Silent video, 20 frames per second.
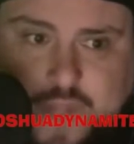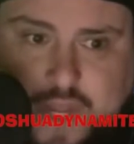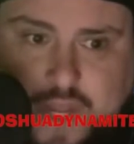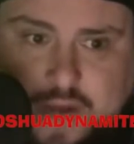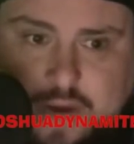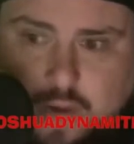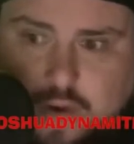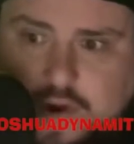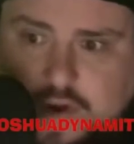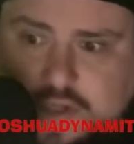
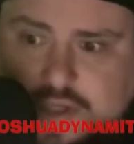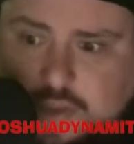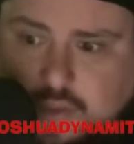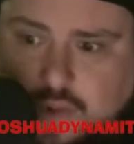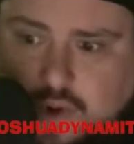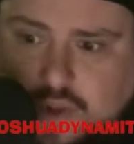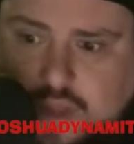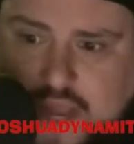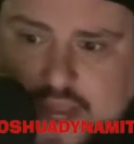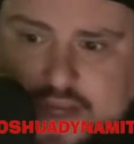in order to
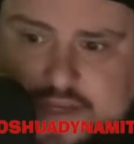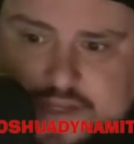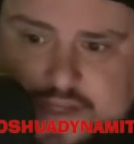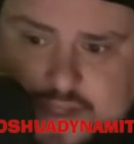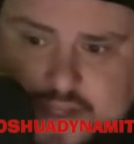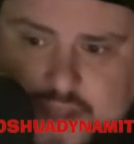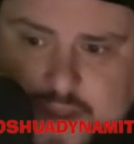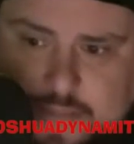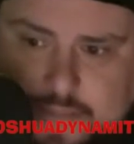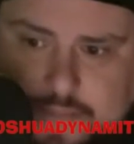relate to
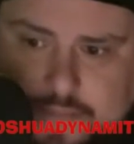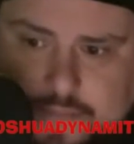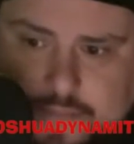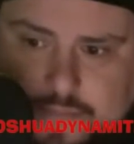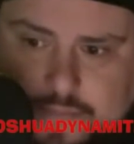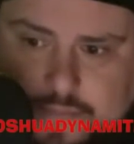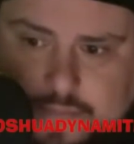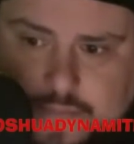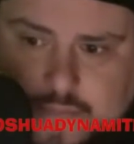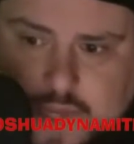them.
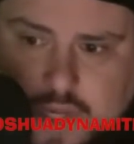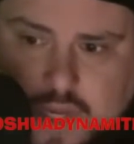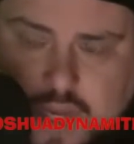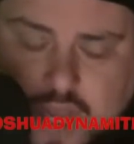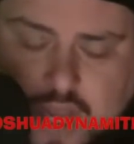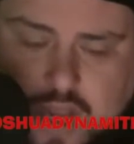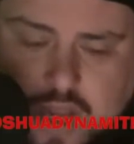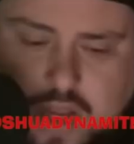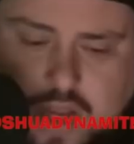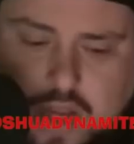
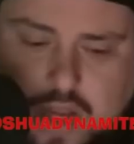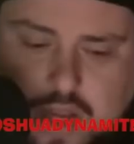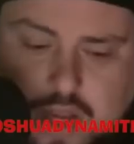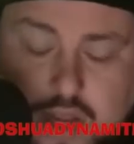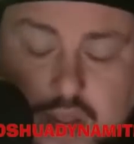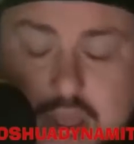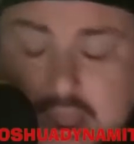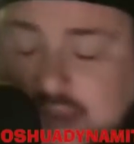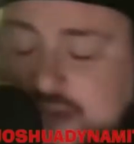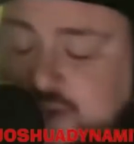
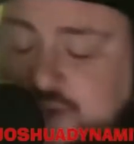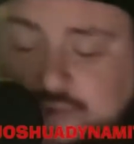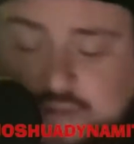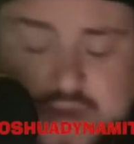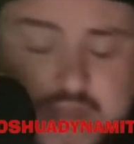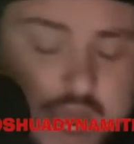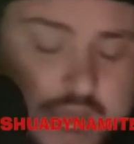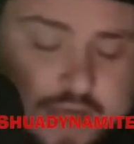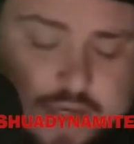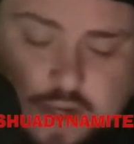I do
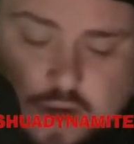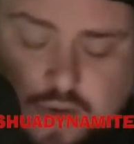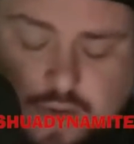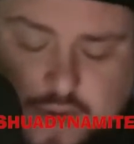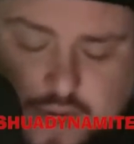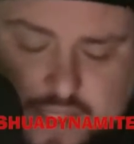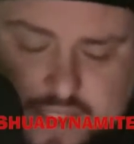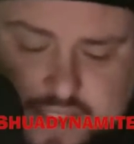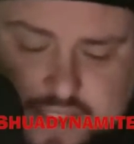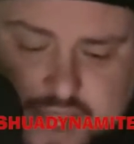not know
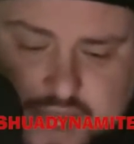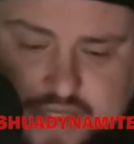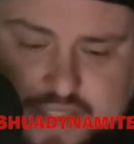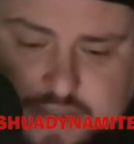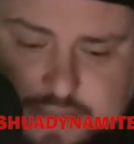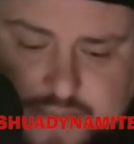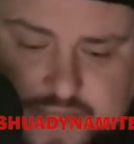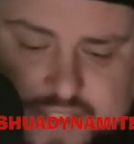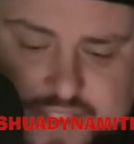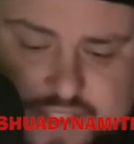what it's like
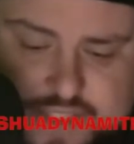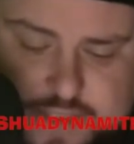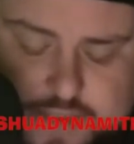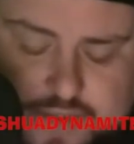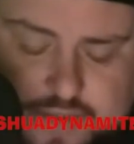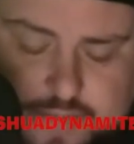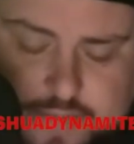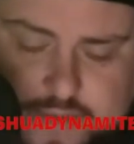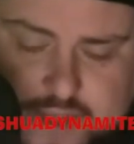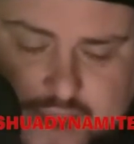to
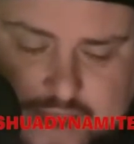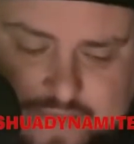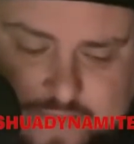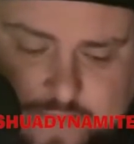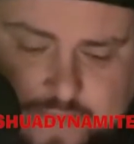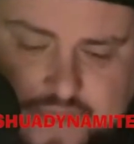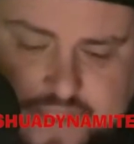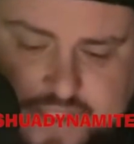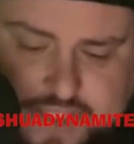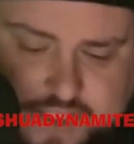have a
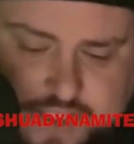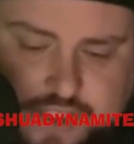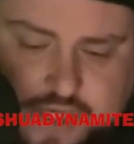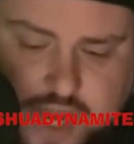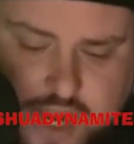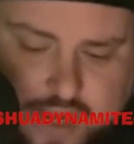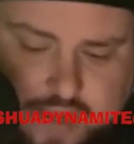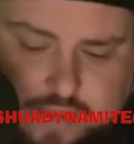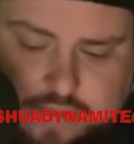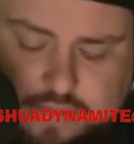missing
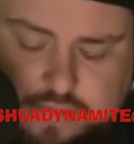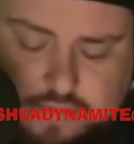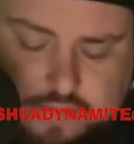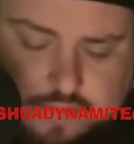child.